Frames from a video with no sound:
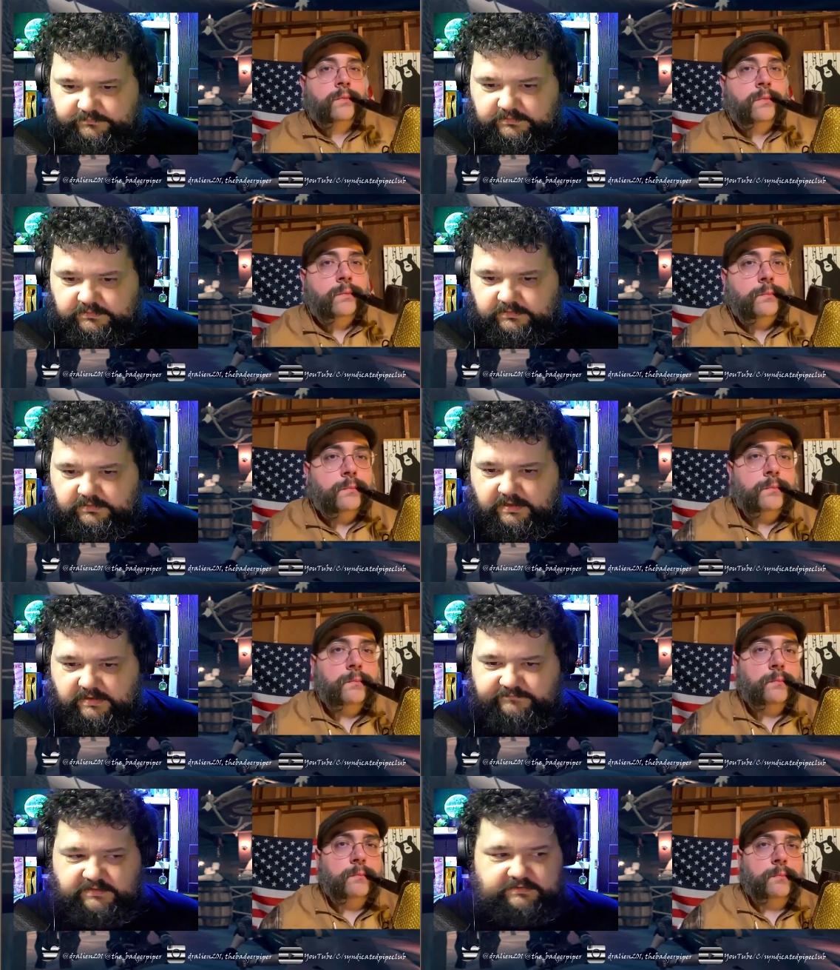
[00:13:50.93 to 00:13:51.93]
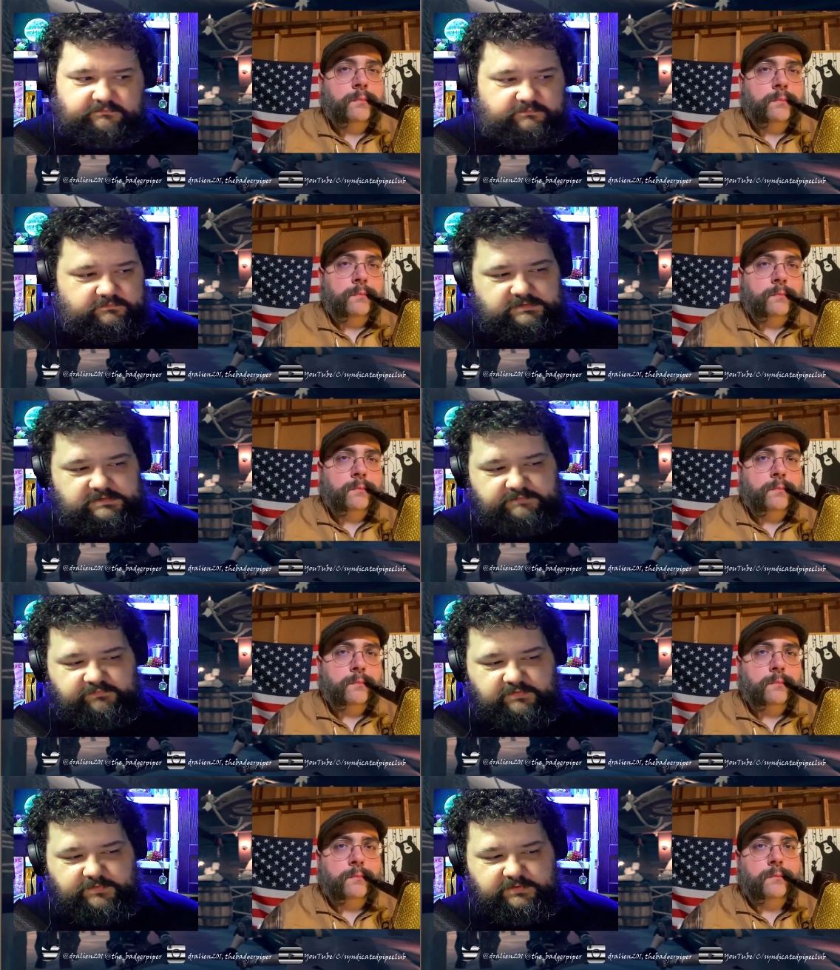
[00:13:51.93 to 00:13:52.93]
Speaker 1: now I've got to cover about
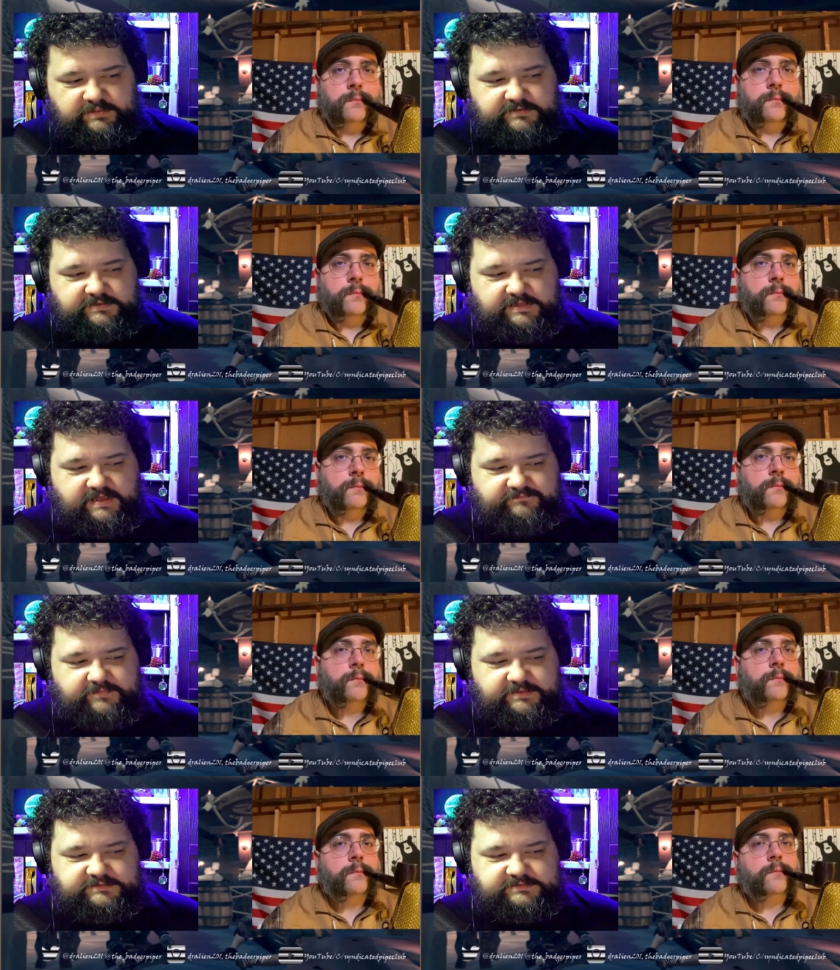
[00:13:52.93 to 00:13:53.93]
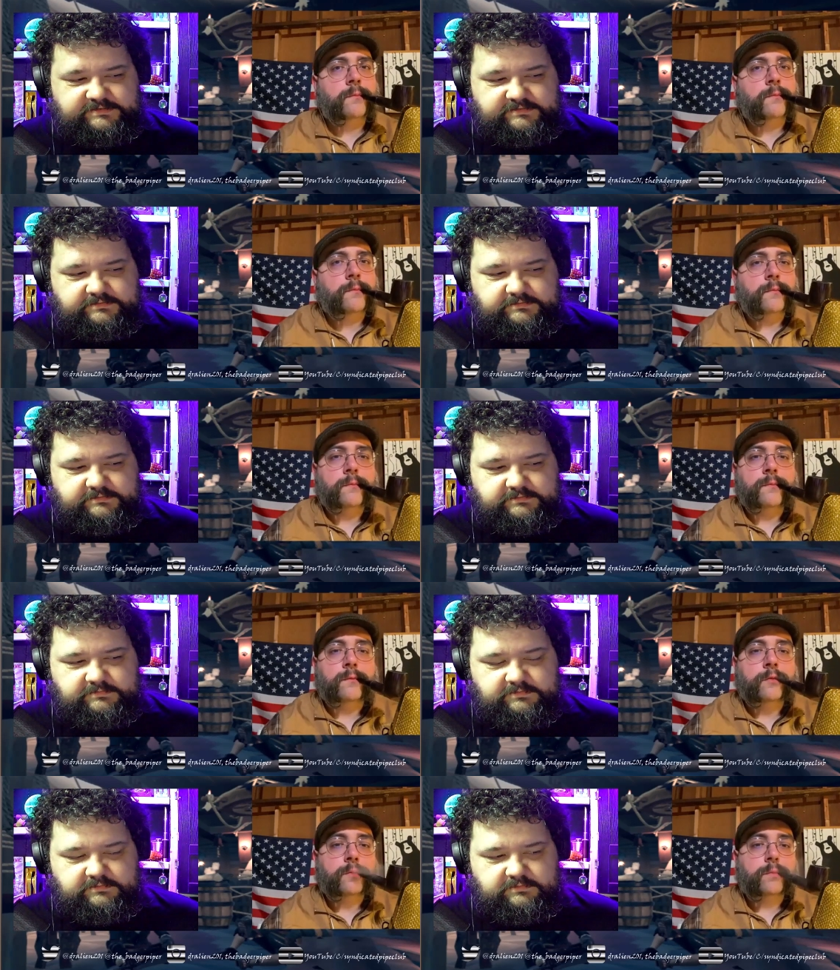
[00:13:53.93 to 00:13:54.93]
11 and a half minutes uh,
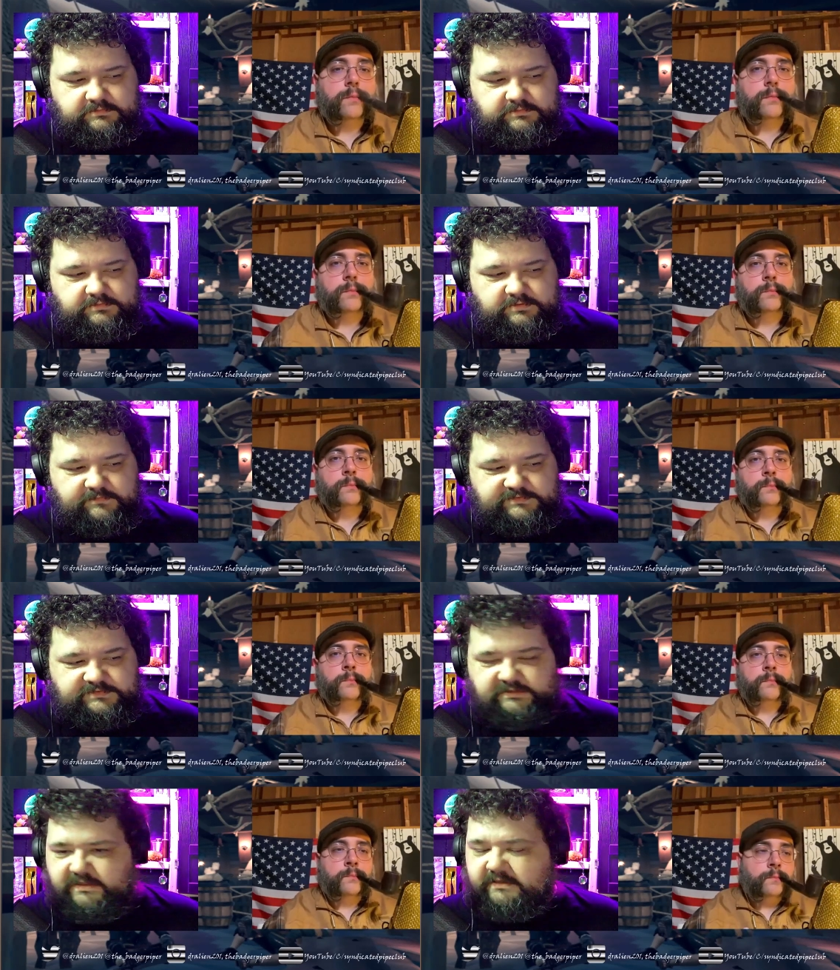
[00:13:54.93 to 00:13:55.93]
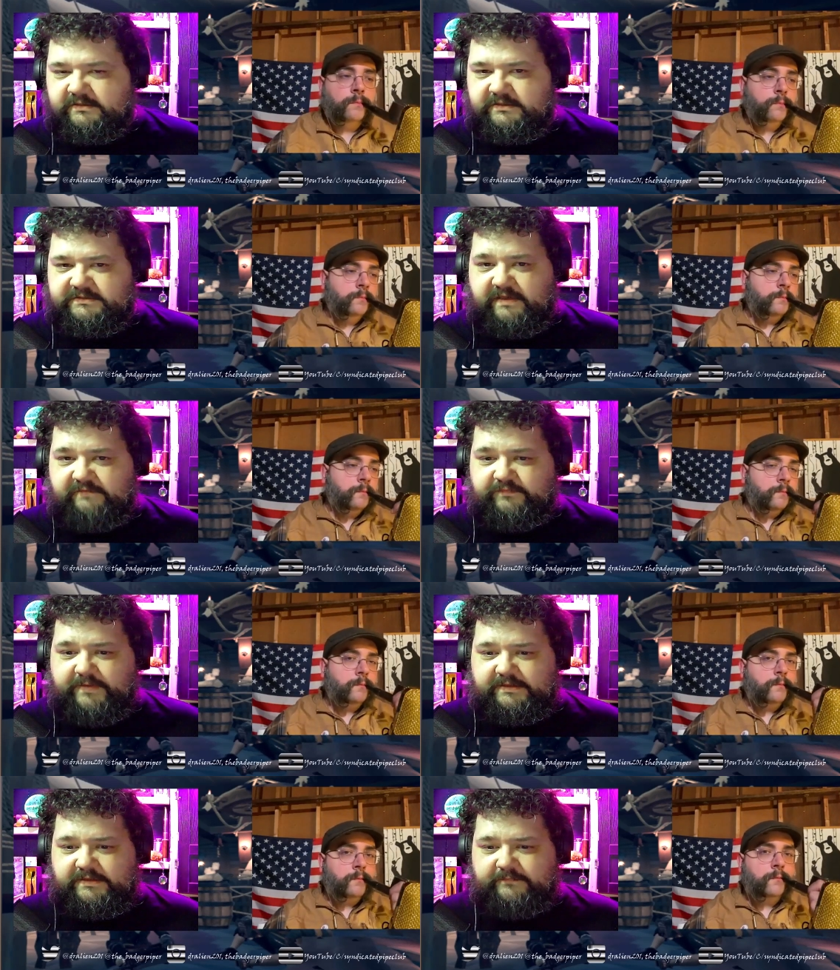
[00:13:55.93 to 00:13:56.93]
of music. Thank goodness I have a
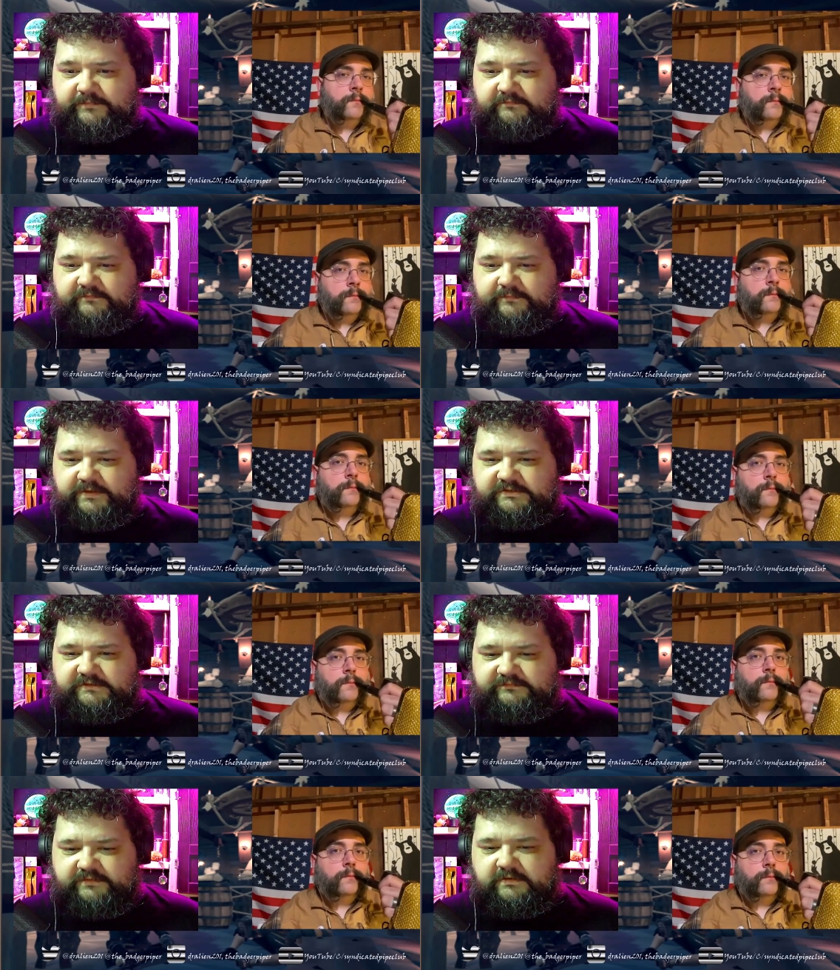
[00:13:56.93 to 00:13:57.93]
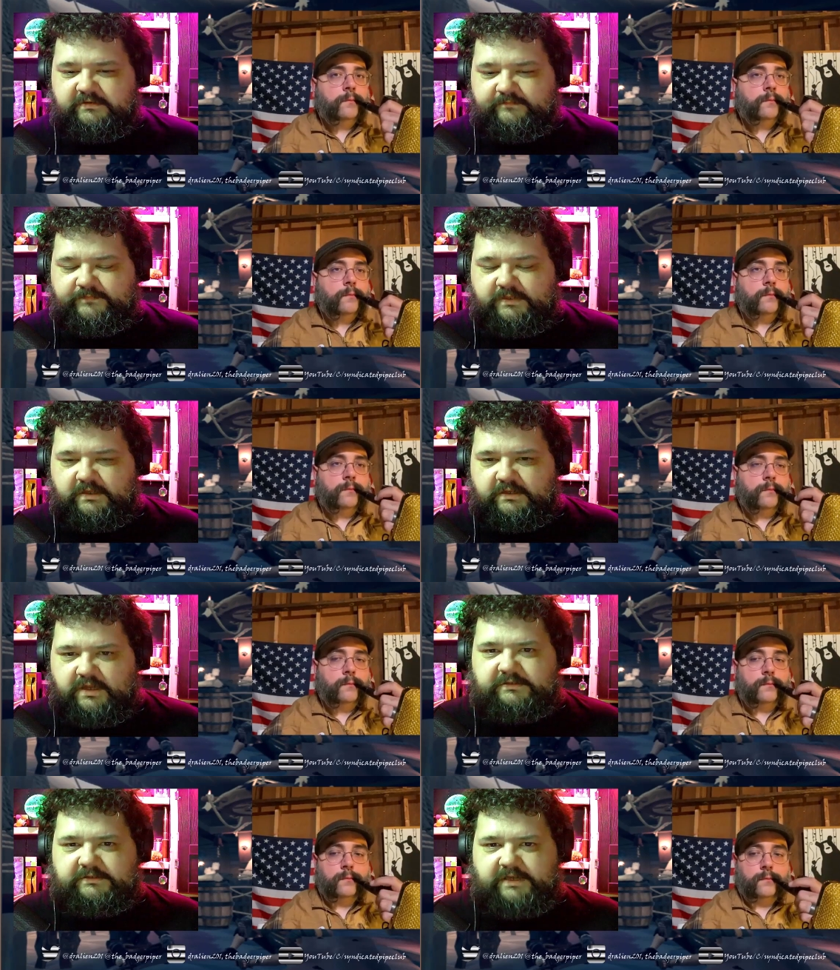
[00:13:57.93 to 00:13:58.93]
backup of a bunch of
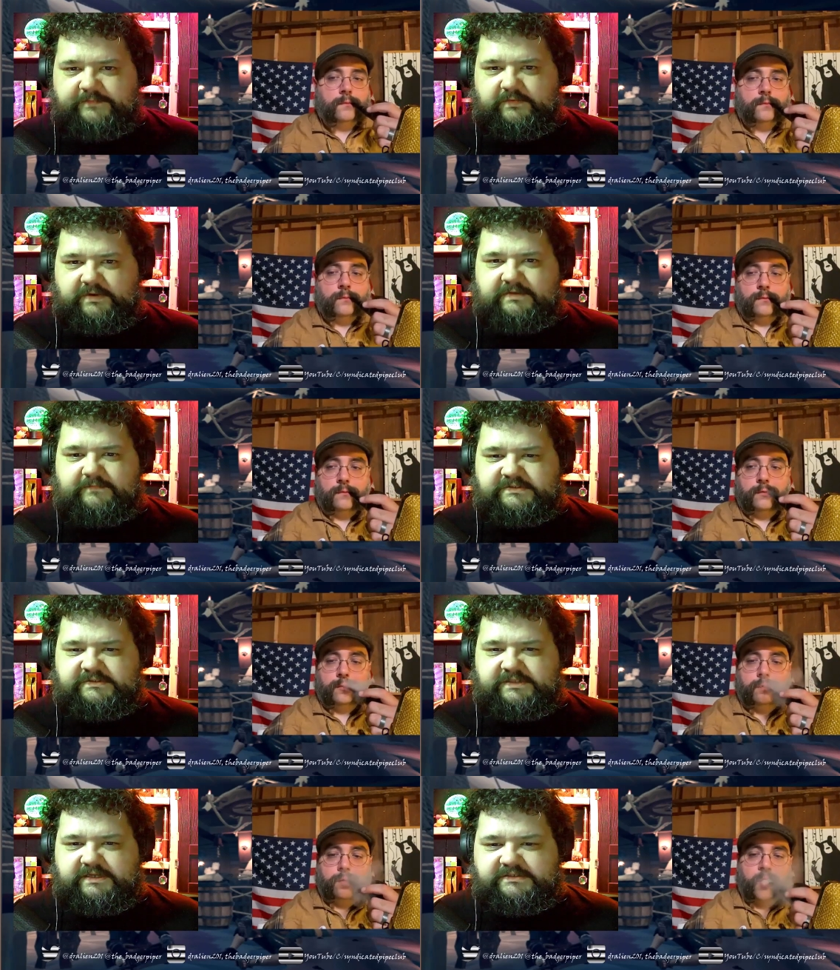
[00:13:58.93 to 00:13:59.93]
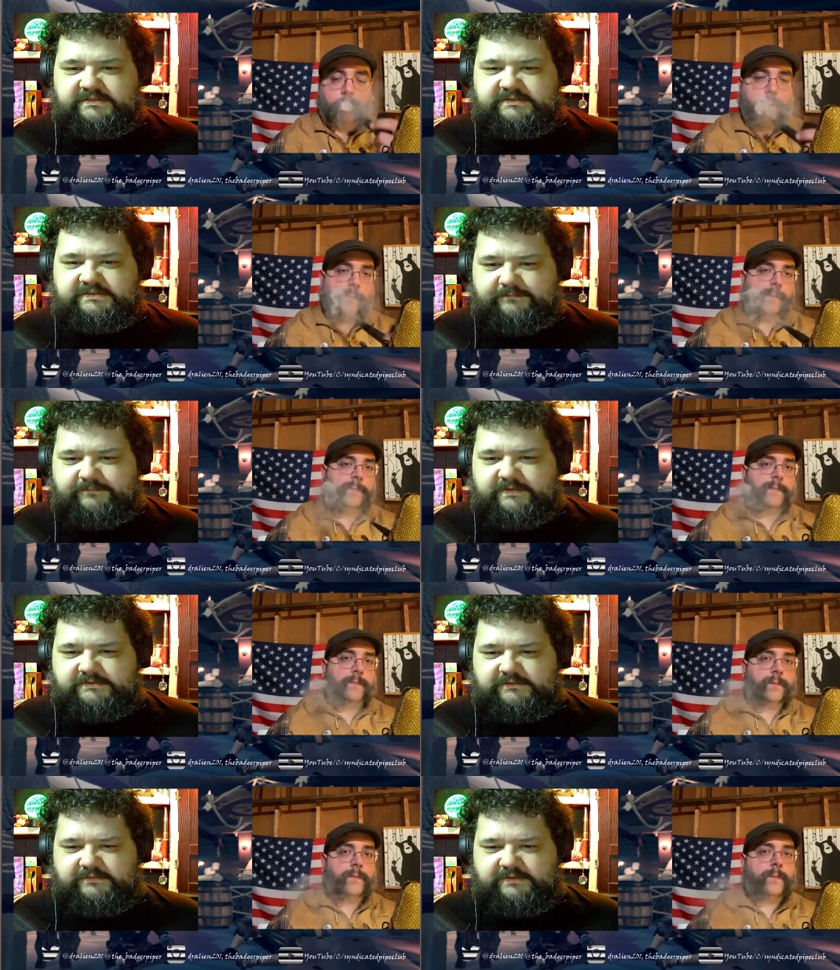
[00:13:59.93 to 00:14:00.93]
non-copyrighted music that I can just dip into
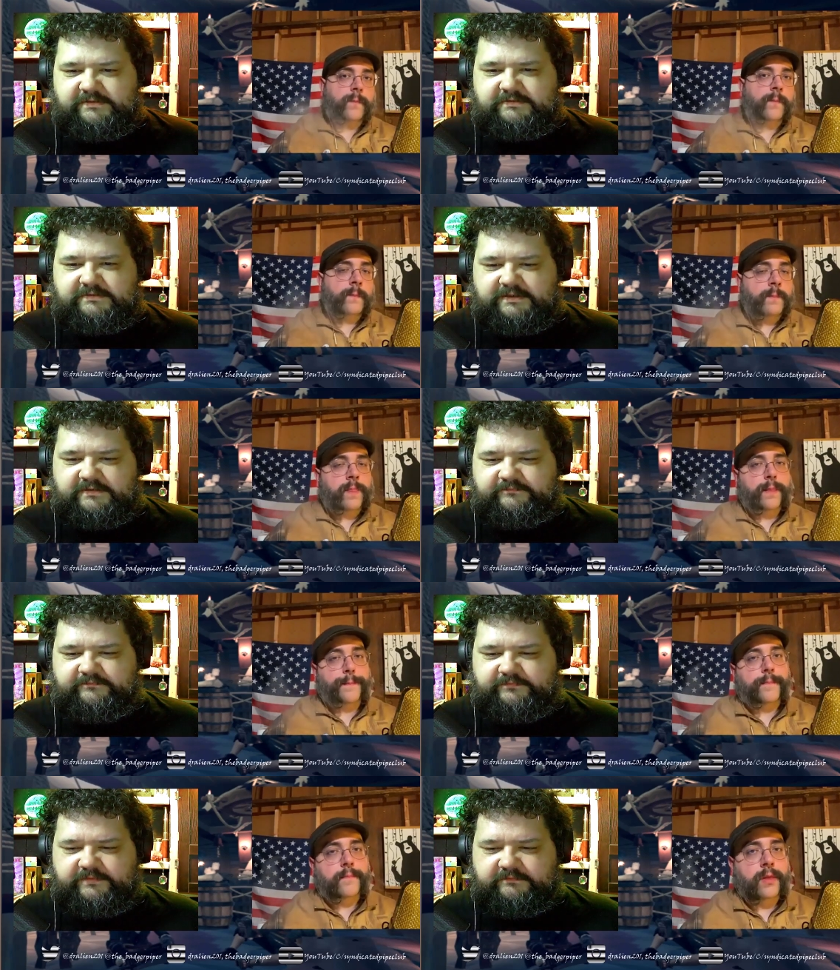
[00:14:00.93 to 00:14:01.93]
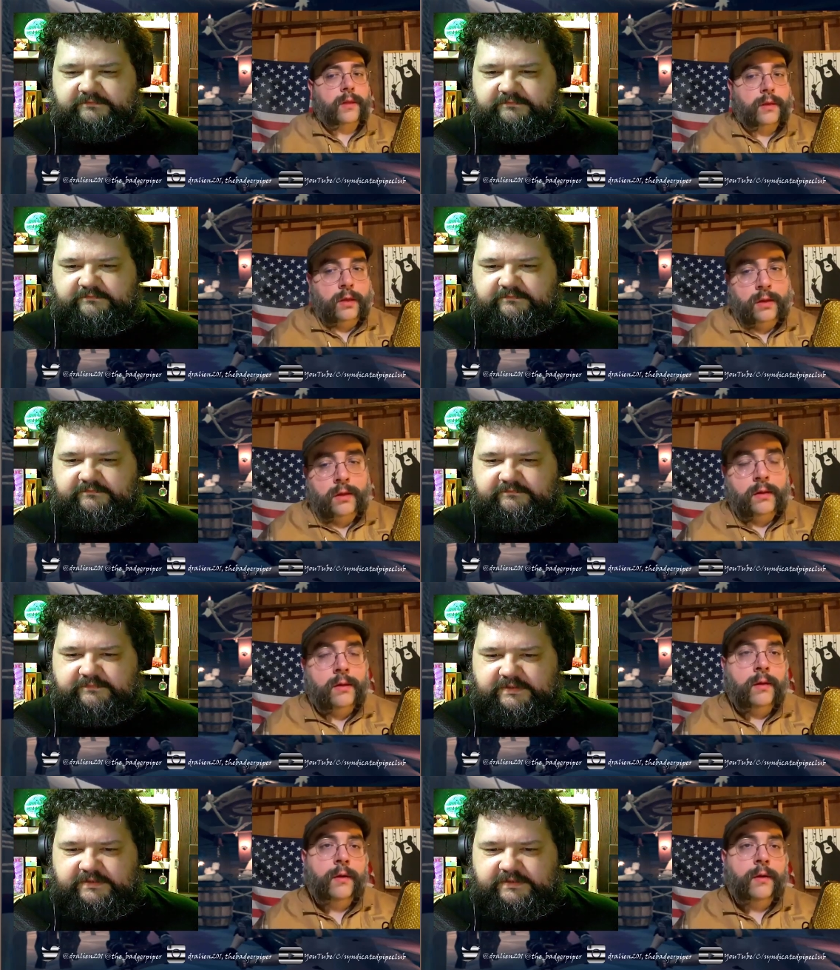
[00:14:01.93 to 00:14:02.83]
and uh, fill it up.